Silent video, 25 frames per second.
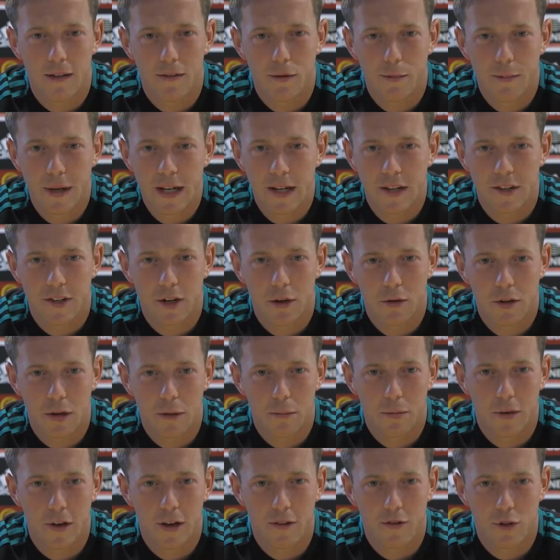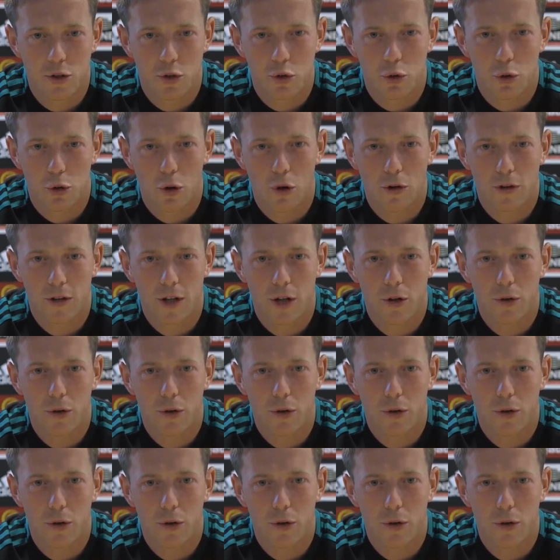having been a Celtic player for so long